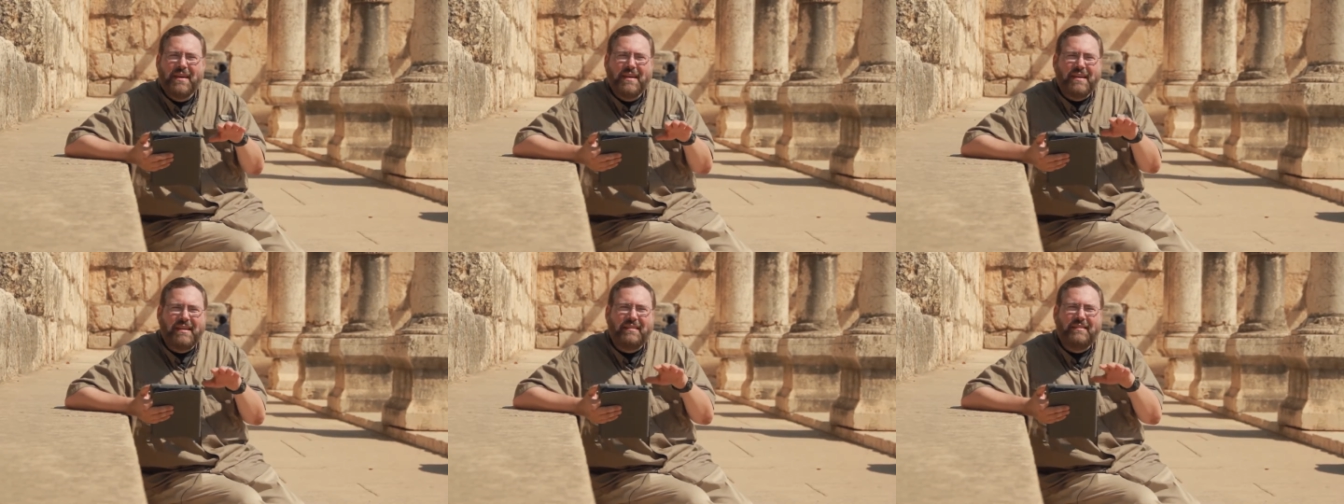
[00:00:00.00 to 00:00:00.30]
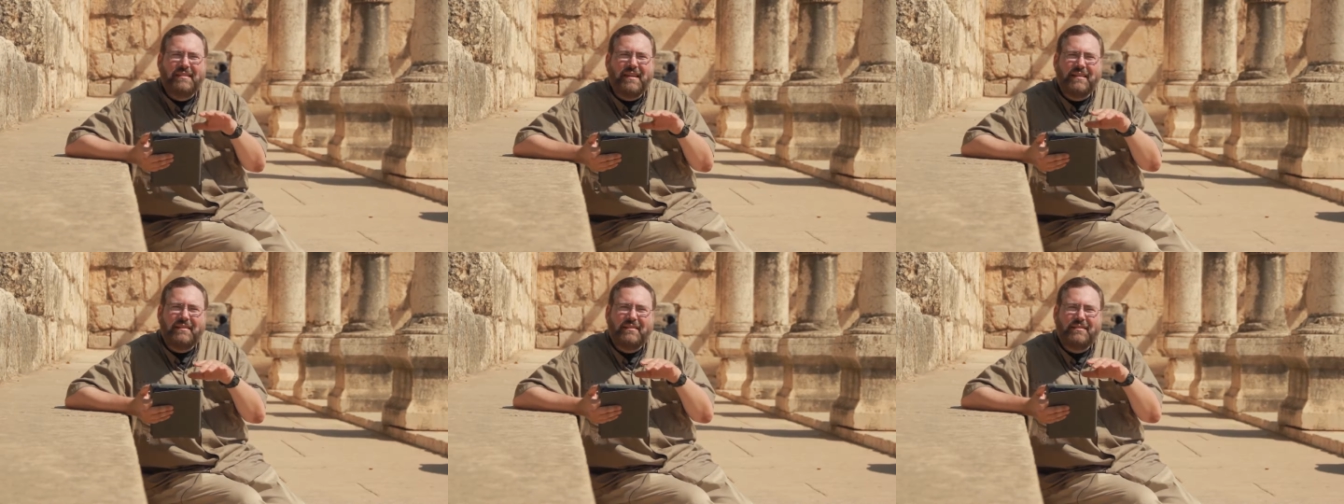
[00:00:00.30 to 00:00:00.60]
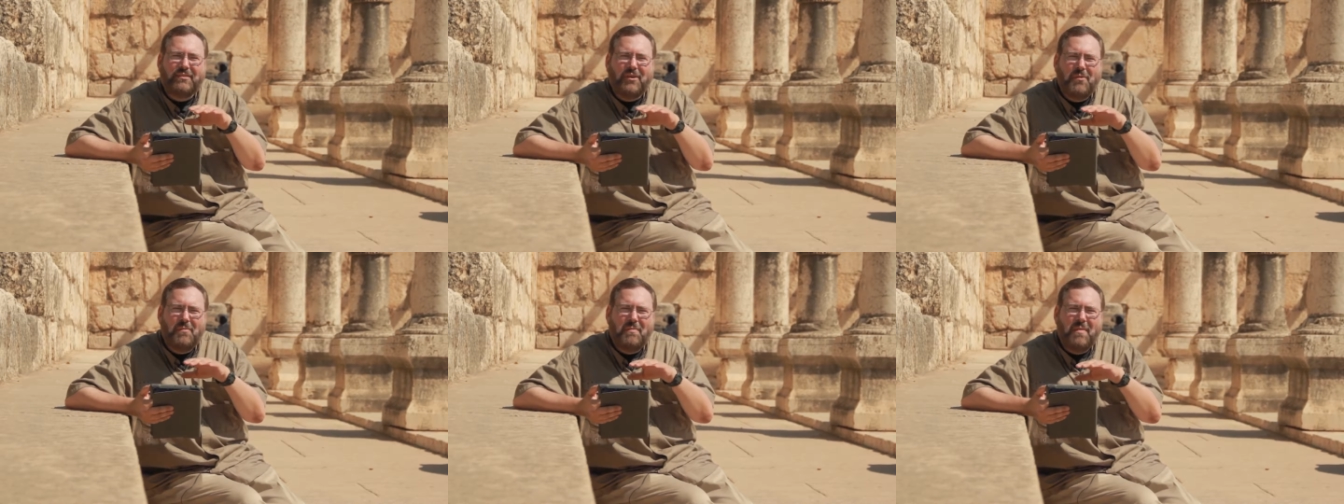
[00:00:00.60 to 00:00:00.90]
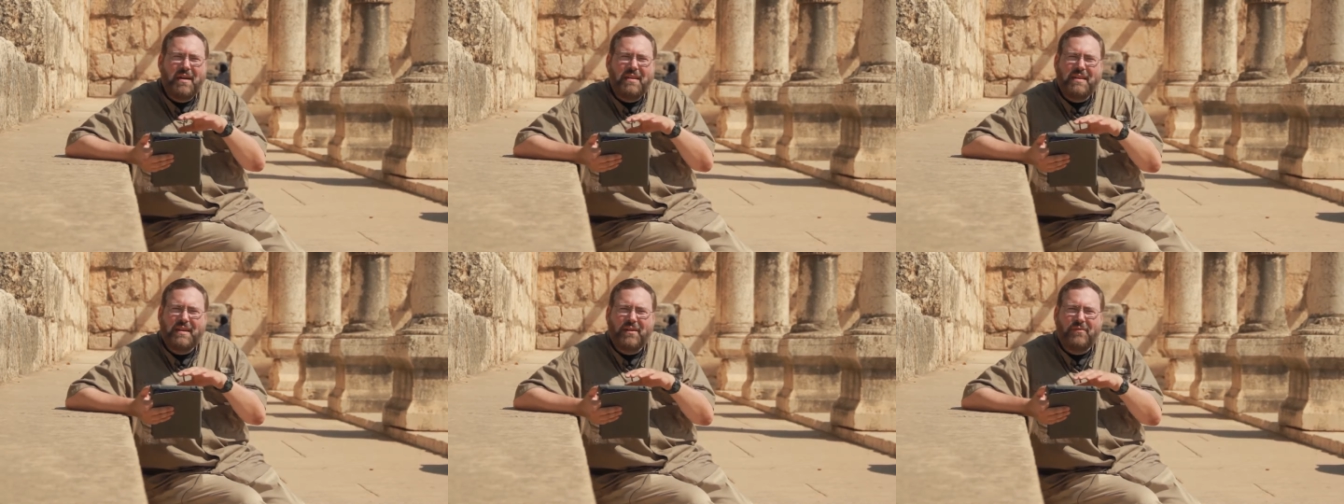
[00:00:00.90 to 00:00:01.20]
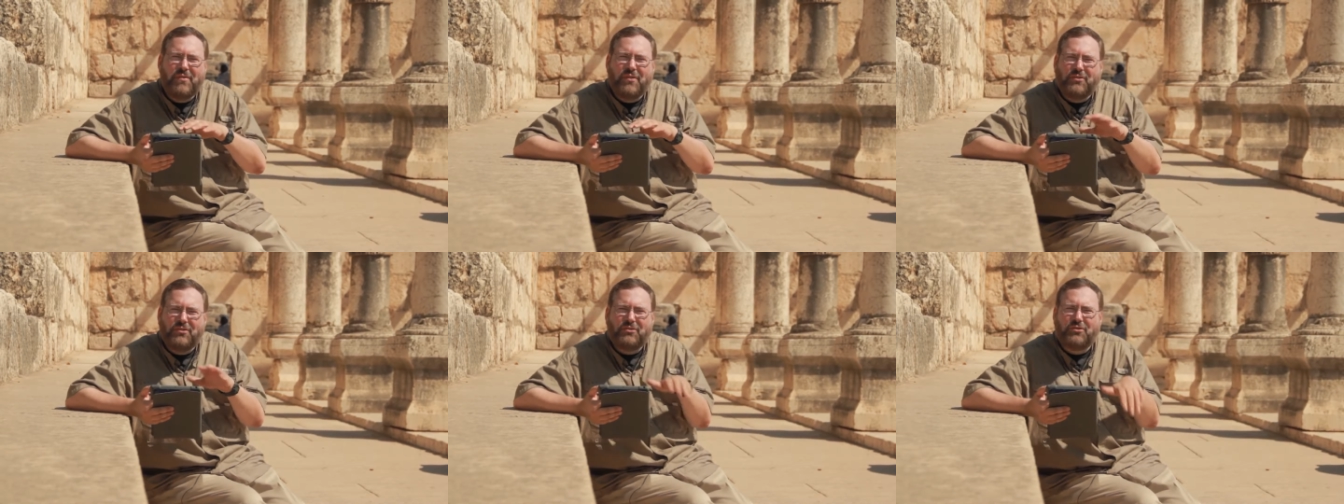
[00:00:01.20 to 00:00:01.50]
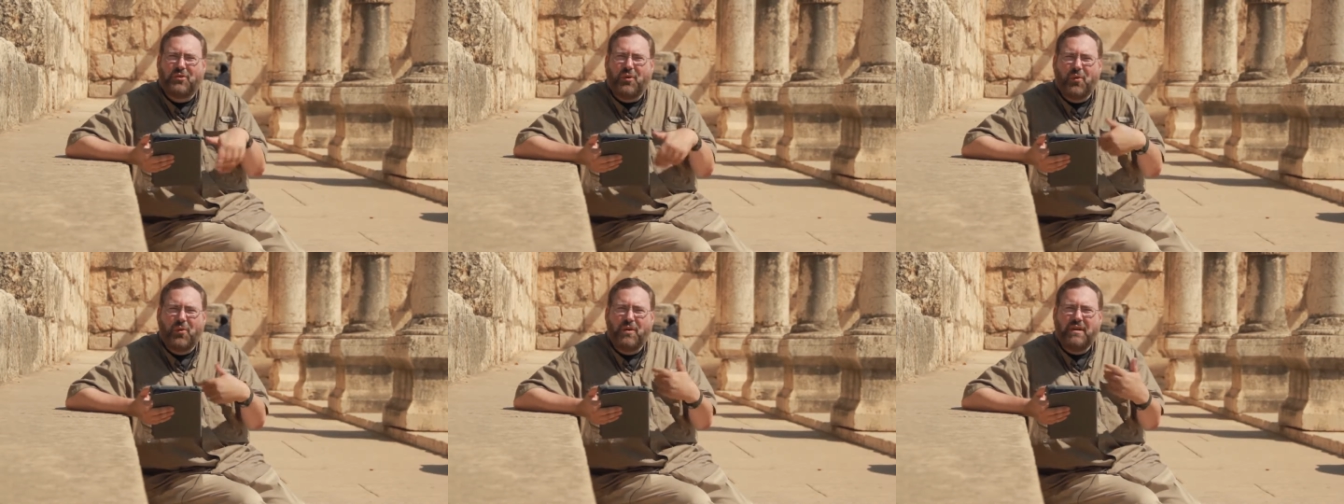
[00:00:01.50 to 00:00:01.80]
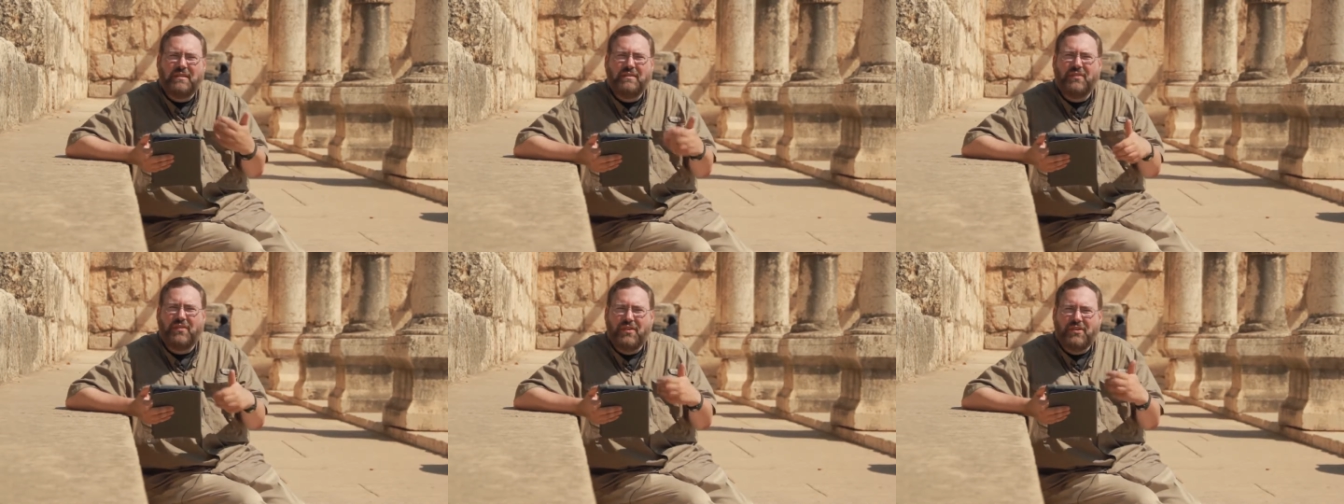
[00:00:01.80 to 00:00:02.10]
is that so many of the
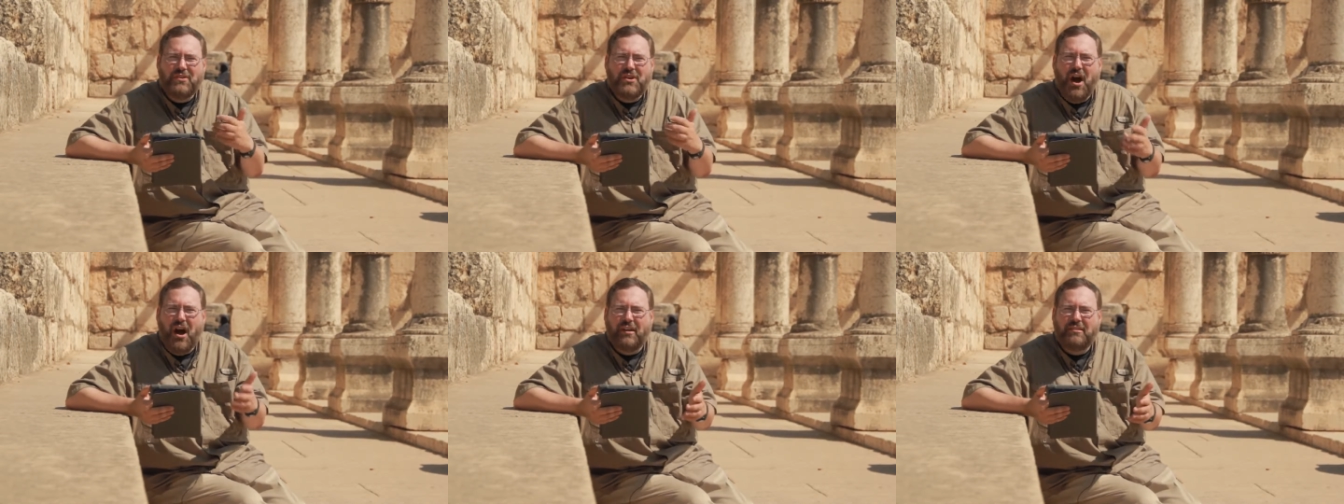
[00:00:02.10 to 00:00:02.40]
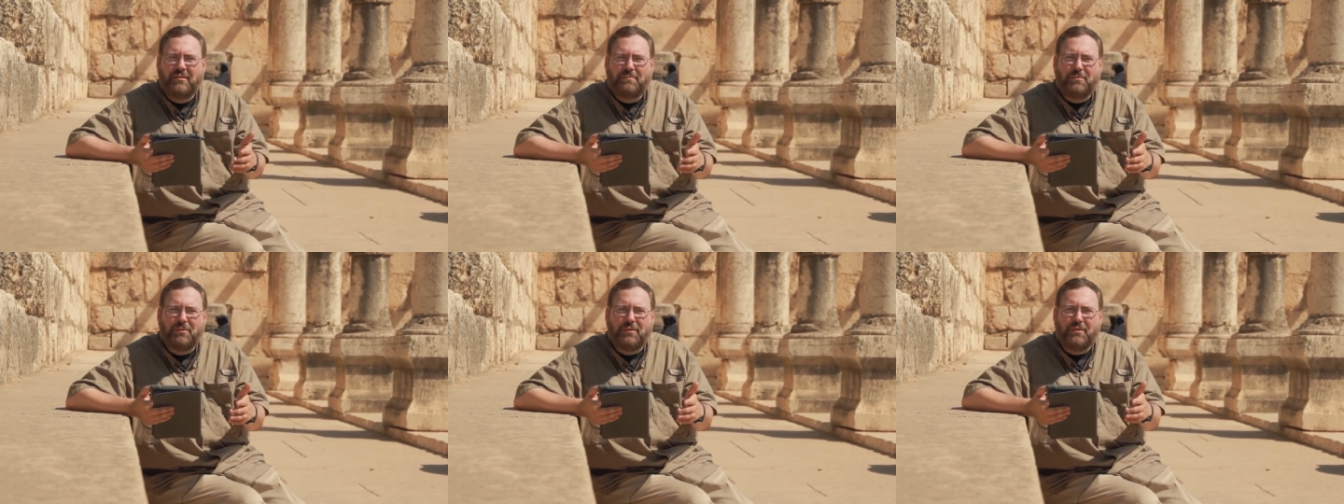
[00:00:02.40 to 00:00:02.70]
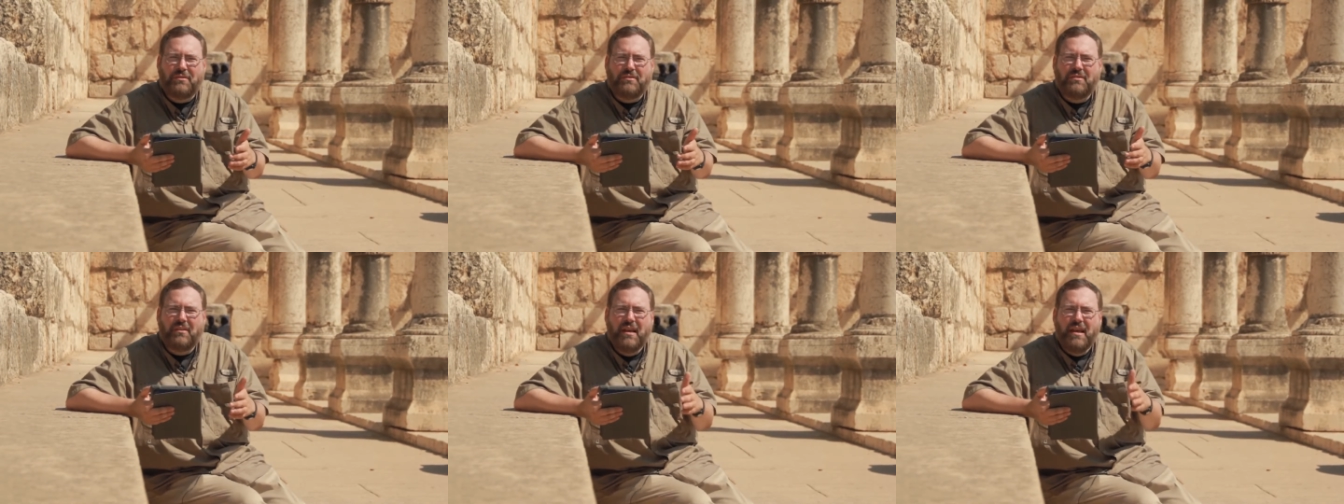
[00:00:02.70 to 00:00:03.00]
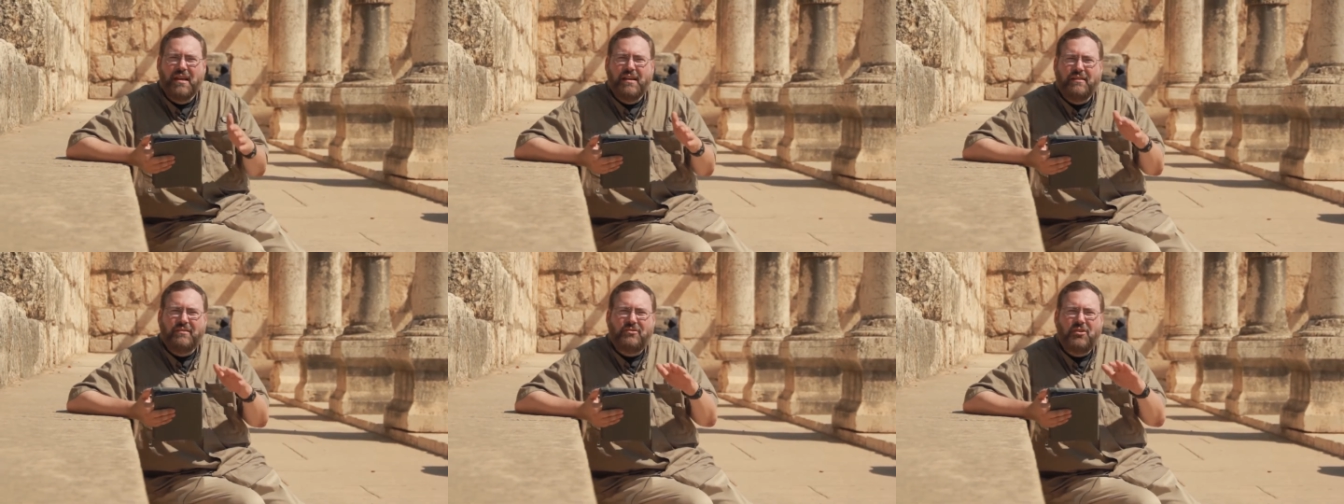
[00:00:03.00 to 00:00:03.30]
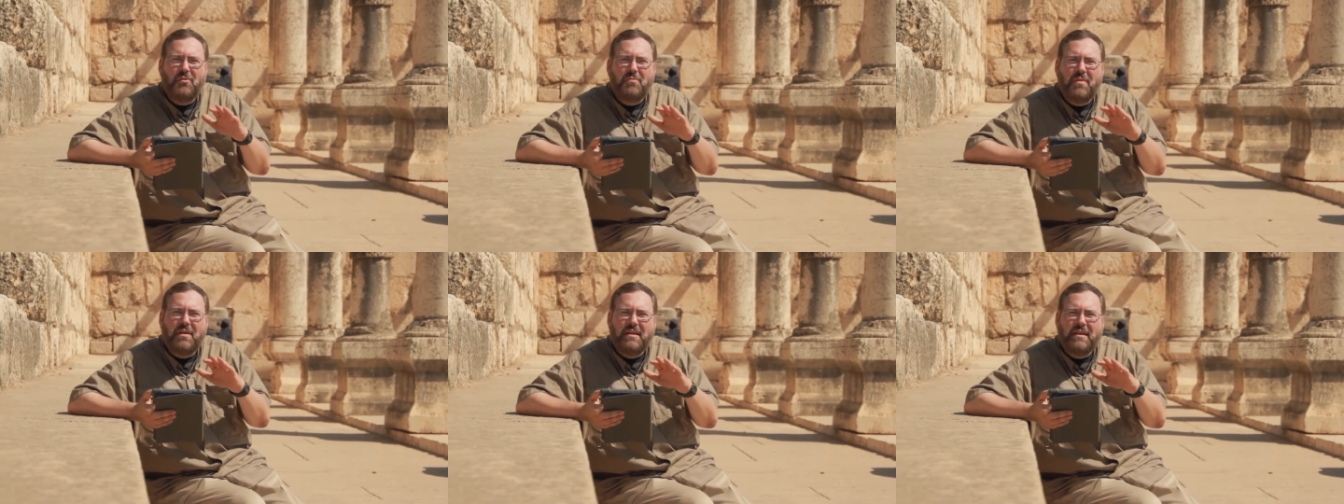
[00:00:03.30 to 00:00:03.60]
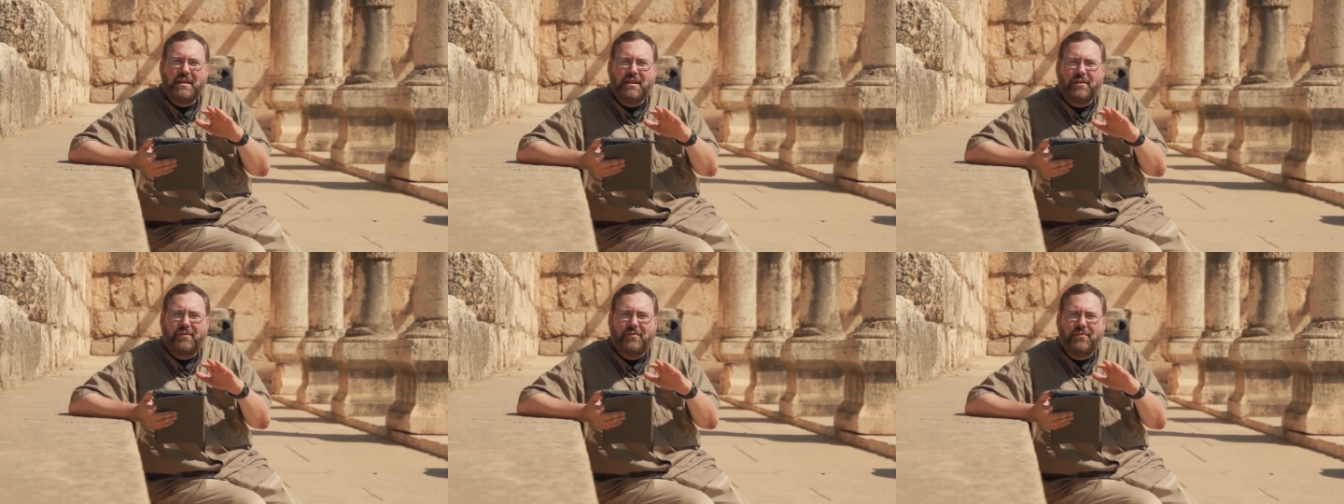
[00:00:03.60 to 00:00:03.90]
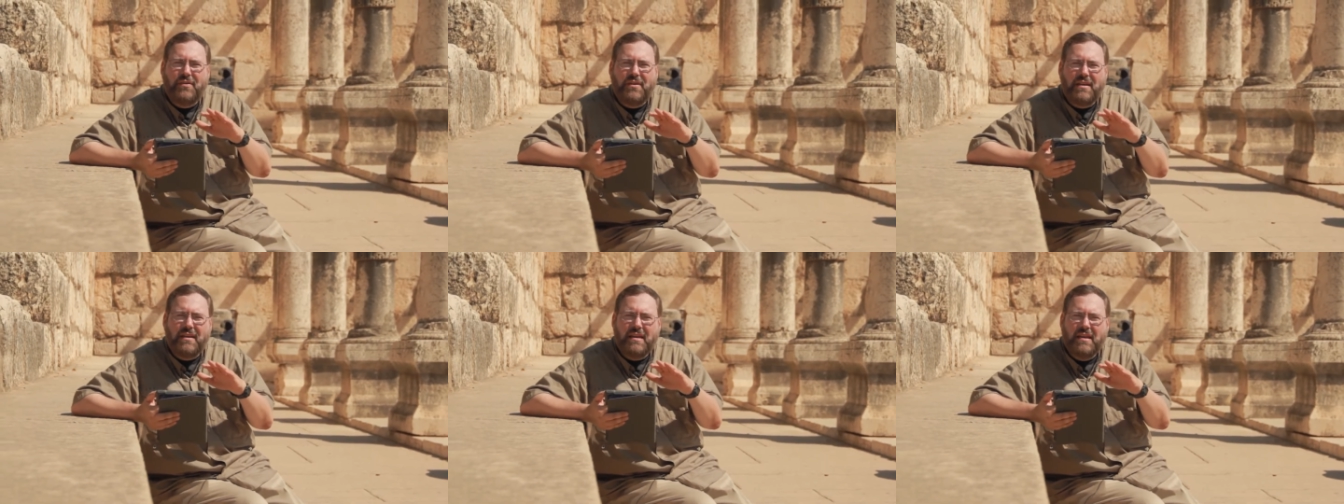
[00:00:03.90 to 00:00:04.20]
stories of the Gospels, so many of
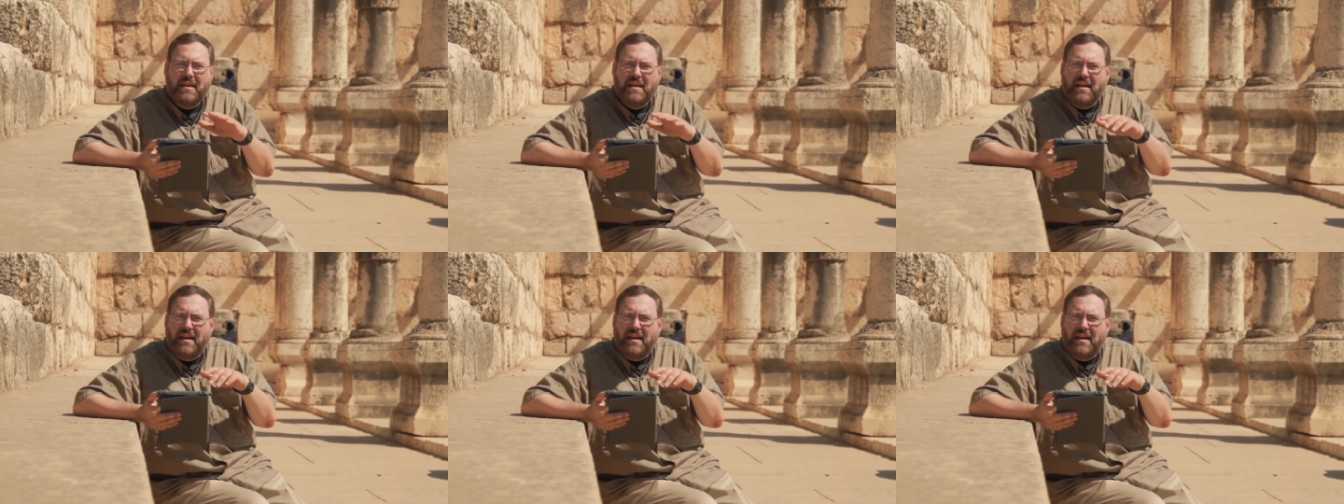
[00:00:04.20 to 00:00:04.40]
the,